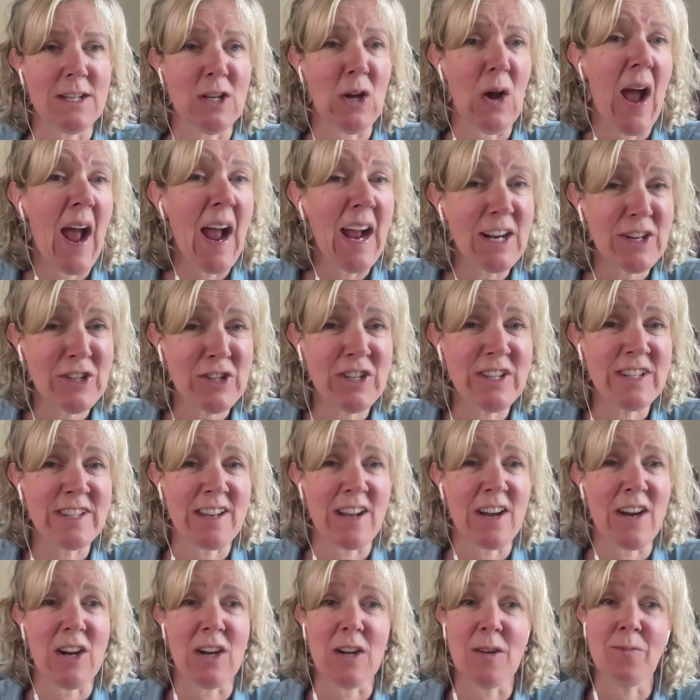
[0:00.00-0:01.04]
Your actions
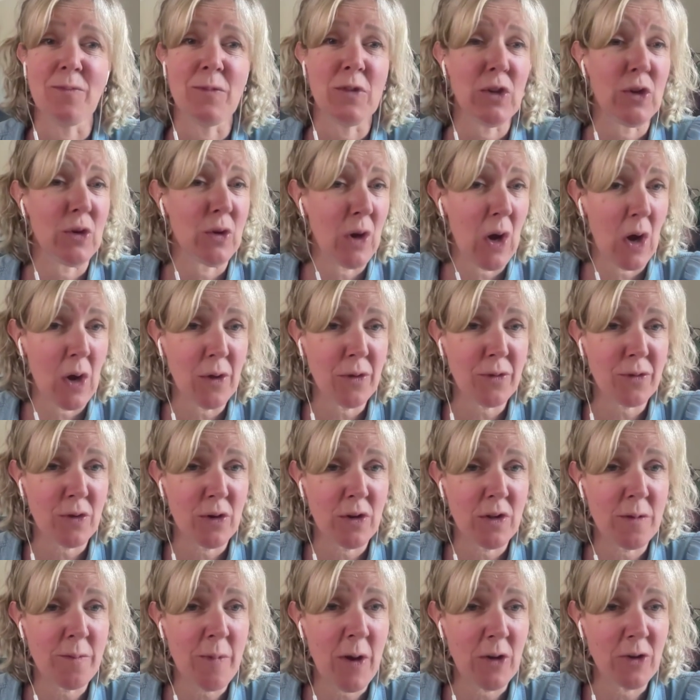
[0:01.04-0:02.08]
are, you go
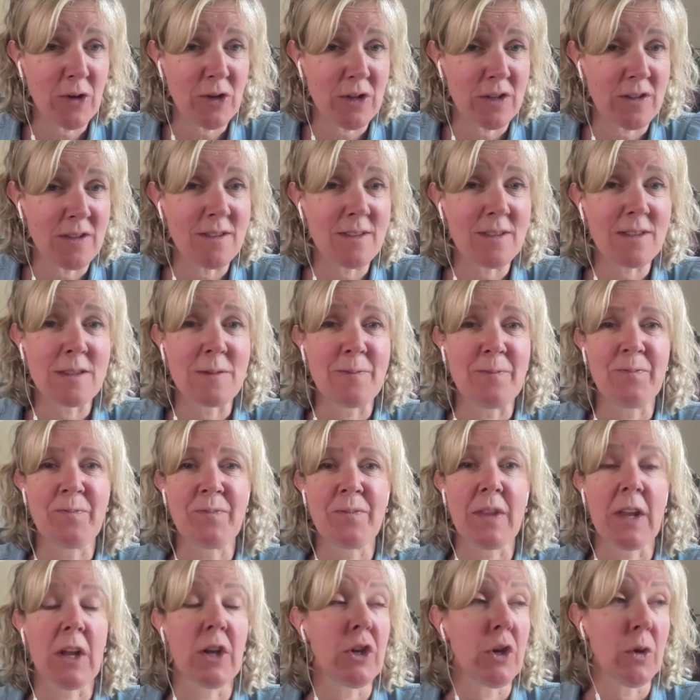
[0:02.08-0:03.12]
through the motions,
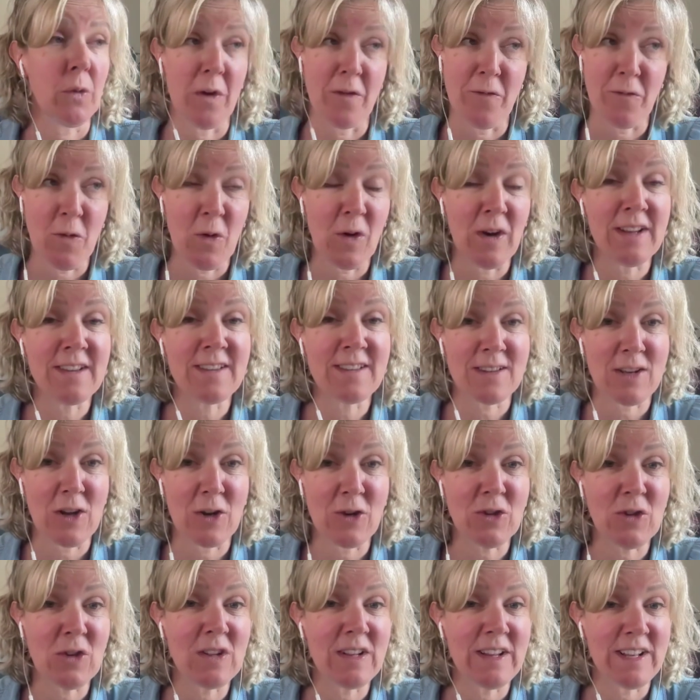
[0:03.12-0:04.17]
you avoid
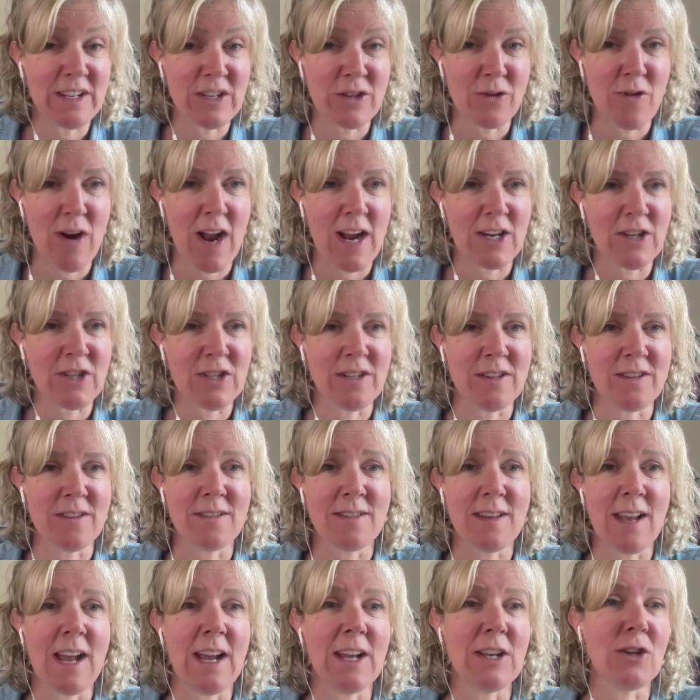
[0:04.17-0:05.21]
social
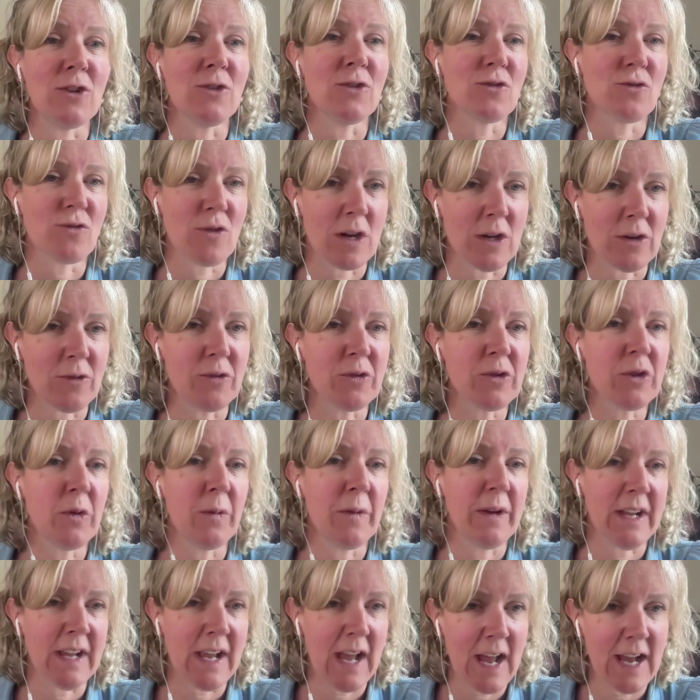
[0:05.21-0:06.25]
interactions, and you struggle to
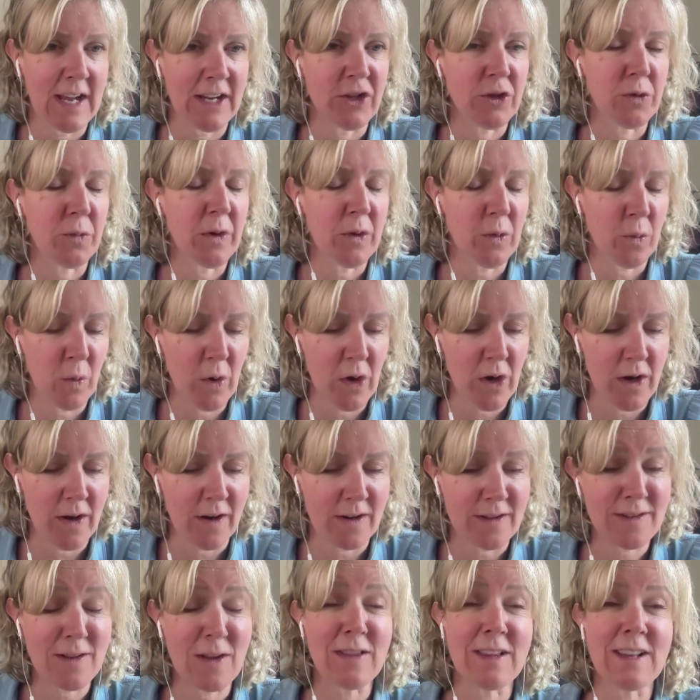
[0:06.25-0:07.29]
engage with
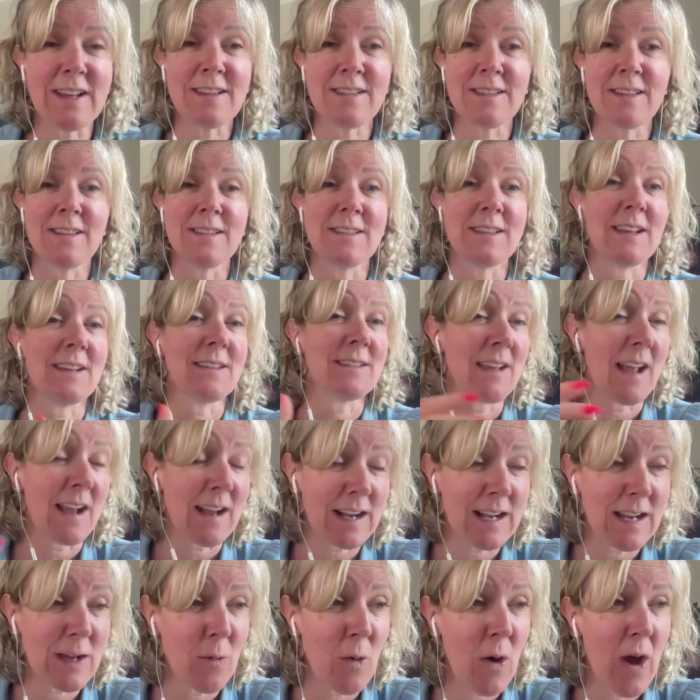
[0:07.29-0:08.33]
work. So this is
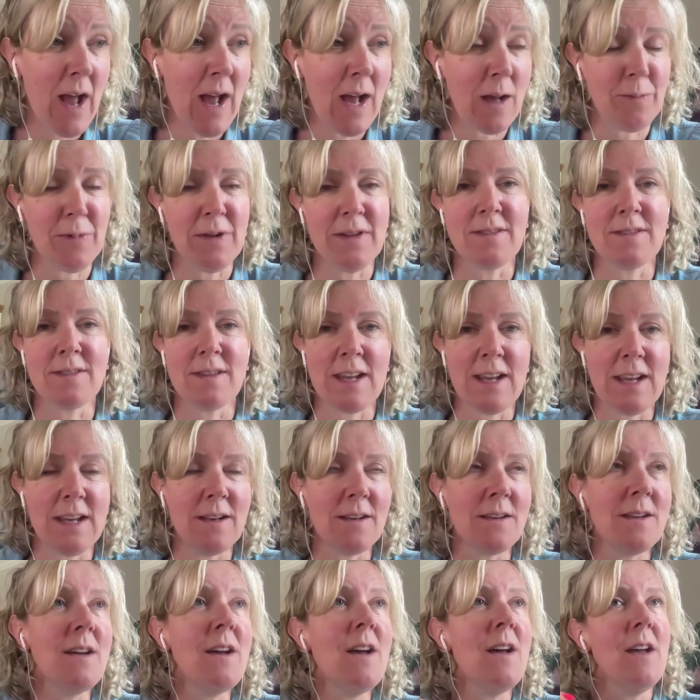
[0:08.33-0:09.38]
exactly what happens
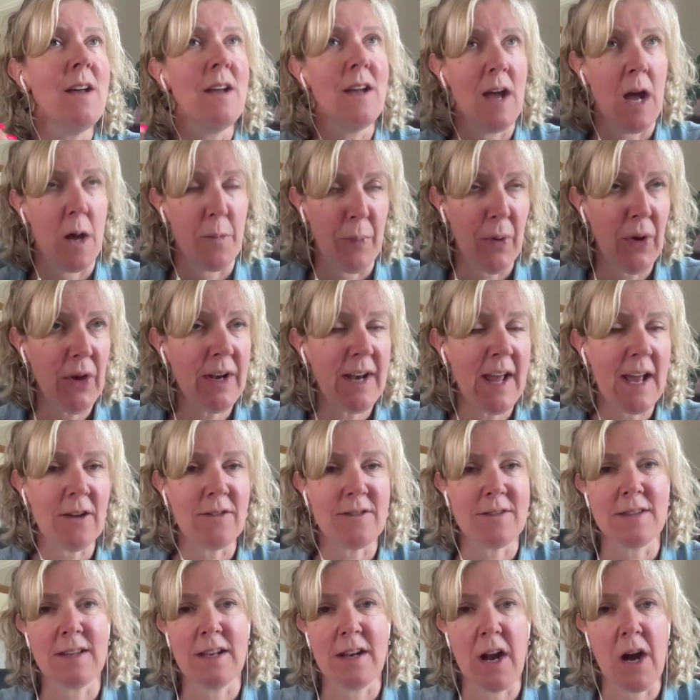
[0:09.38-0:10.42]
in a
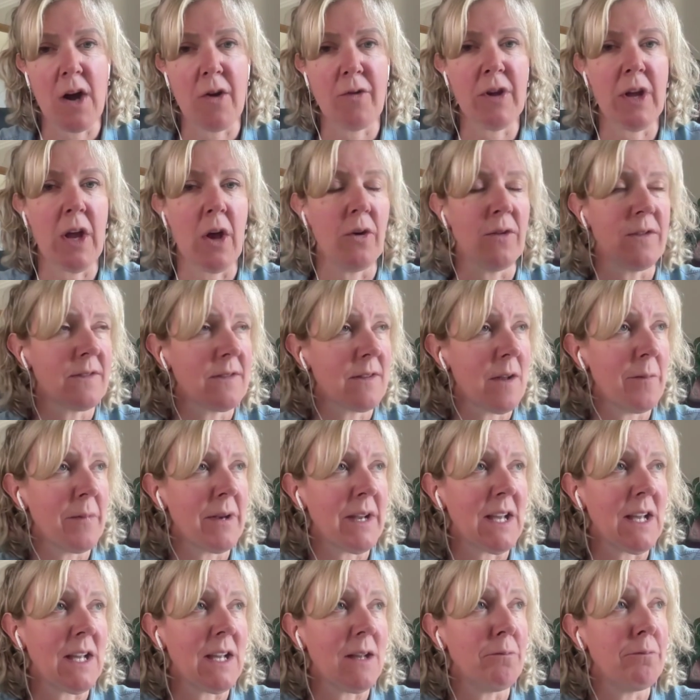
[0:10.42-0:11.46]
burnout scenario.
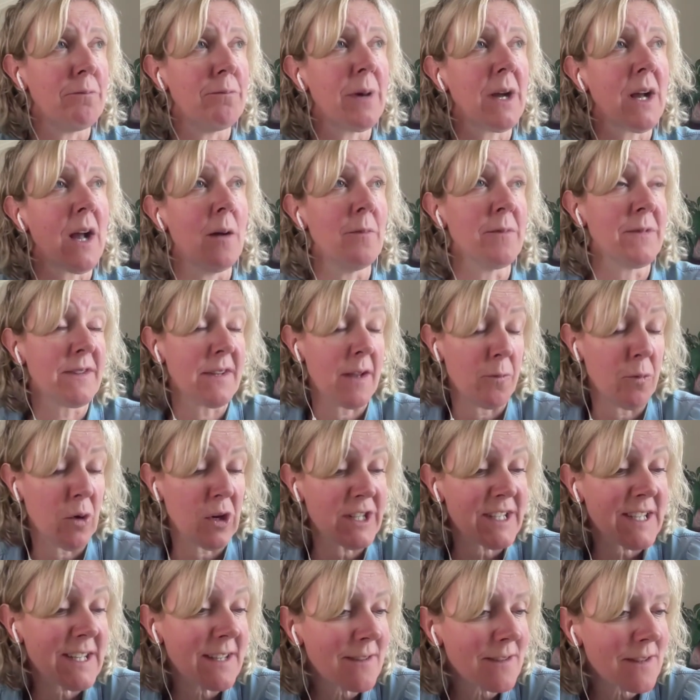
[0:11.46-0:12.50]
Somebody becomes
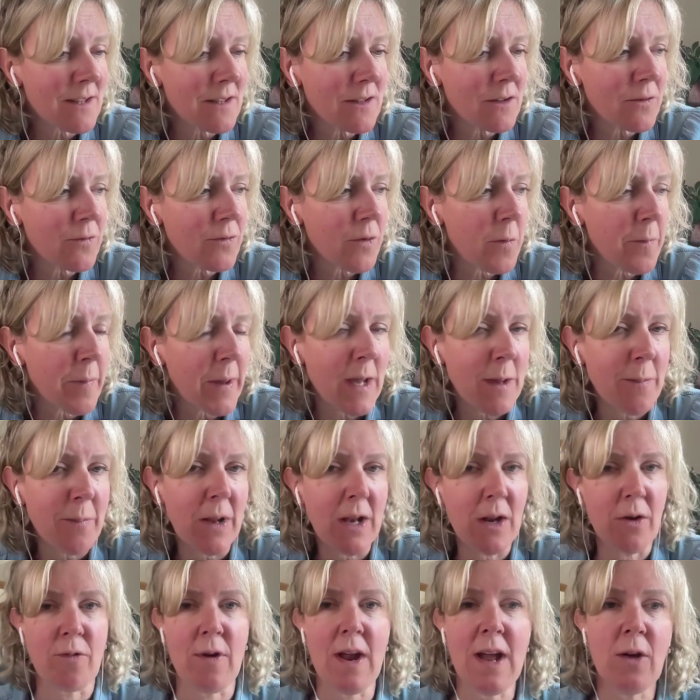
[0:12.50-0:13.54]
somewhat distant from
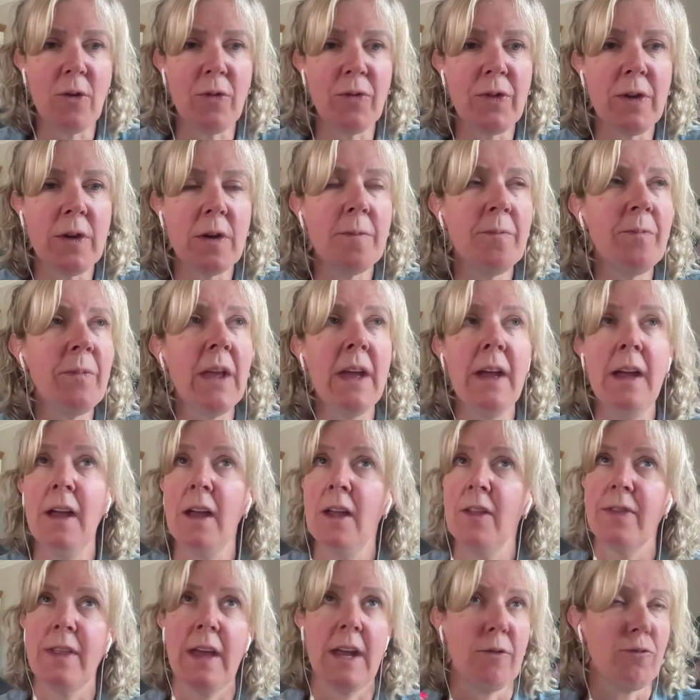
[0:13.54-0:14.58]
people around them.
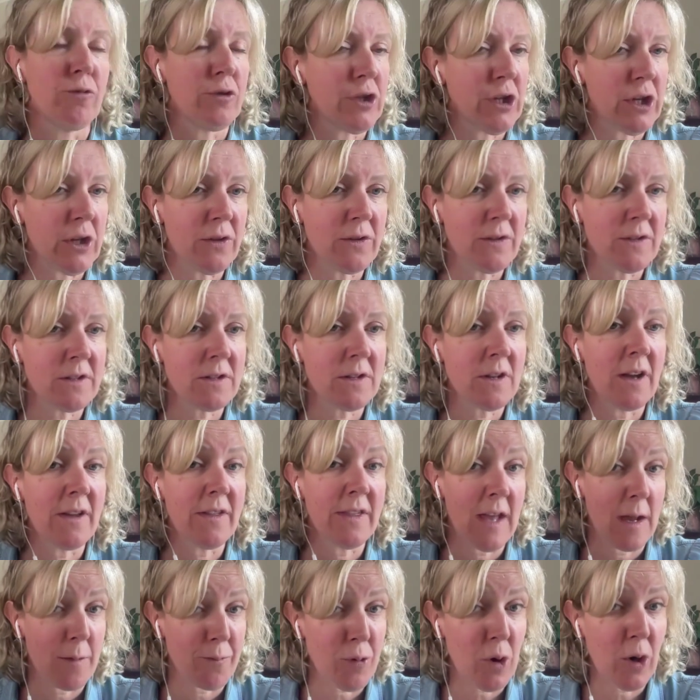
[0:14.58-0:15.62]
They reduce
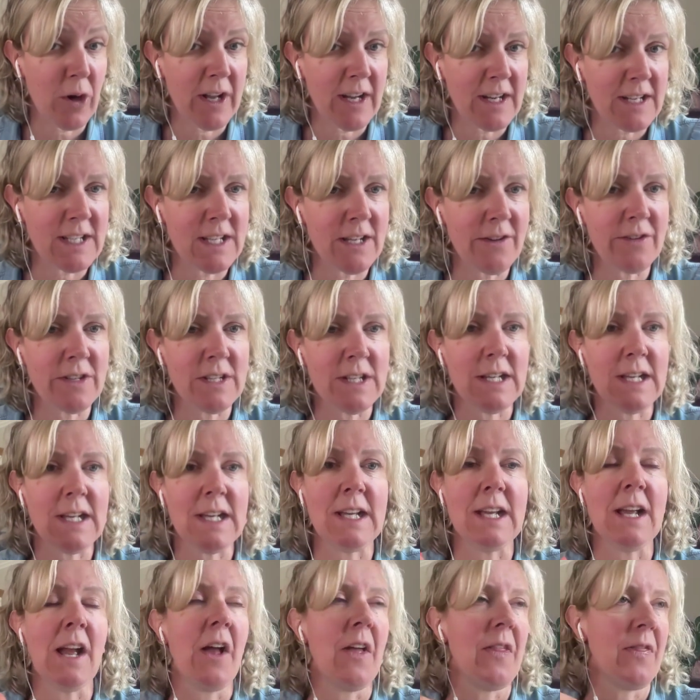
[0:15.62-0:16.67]
their
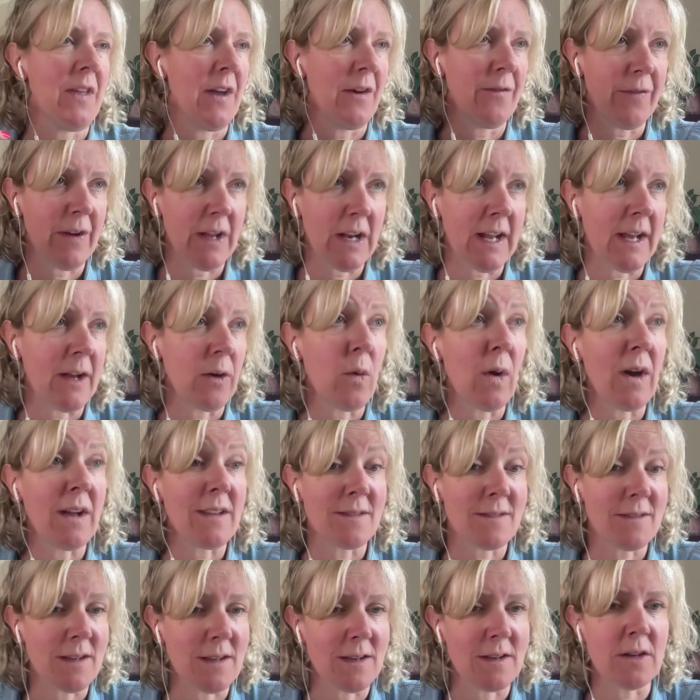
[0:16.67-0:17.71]
productivity. They're feeling quite
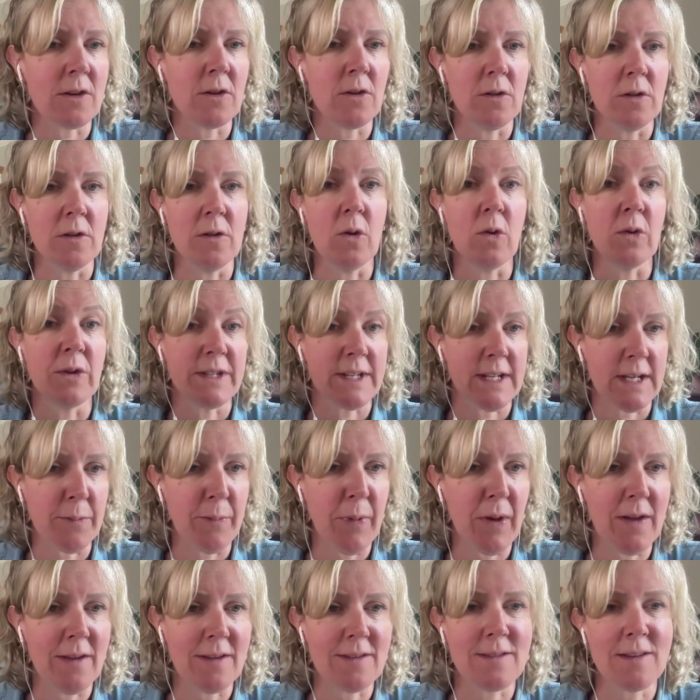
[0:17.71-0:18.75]
cynical or
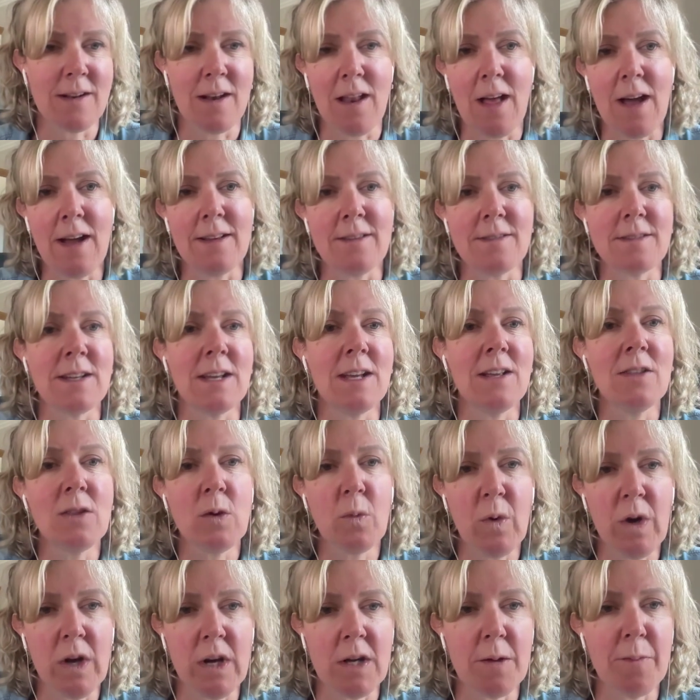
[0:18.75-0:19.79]
depersonalized in the
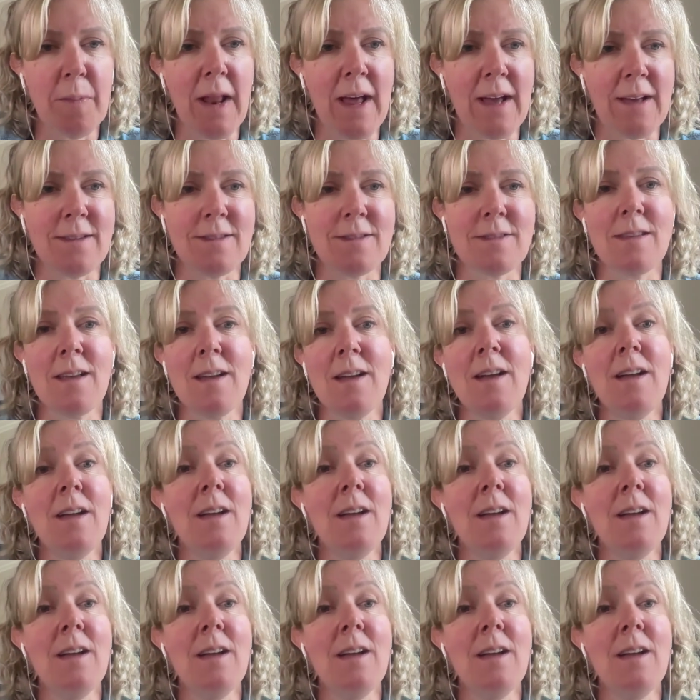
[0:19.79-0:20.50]
workplace.